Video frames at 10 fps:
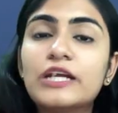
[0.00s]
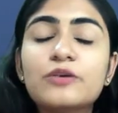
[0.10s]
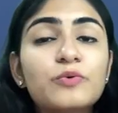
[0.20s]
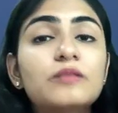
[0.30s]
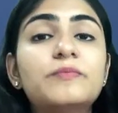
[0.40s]

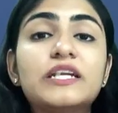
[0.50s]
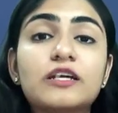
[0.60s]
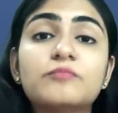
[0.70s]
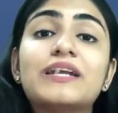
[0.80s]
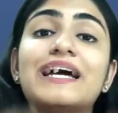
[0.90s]
it will be
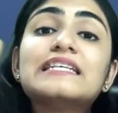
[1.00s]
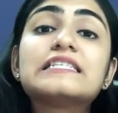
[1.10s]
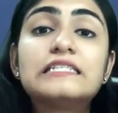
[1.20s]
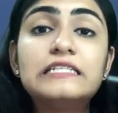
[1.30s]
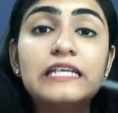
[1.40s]
termed as
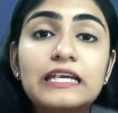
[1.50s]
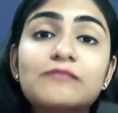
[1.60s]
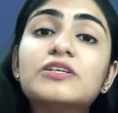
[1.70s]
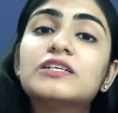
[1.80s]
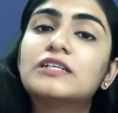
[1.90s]

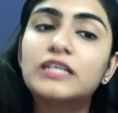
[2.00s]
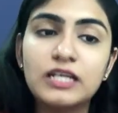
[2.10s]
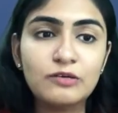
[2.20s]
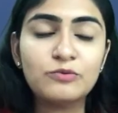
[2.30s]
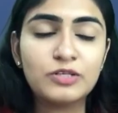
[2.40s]
deemed
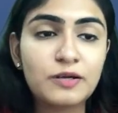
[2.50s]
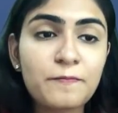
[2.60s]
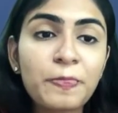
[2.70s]
delivered.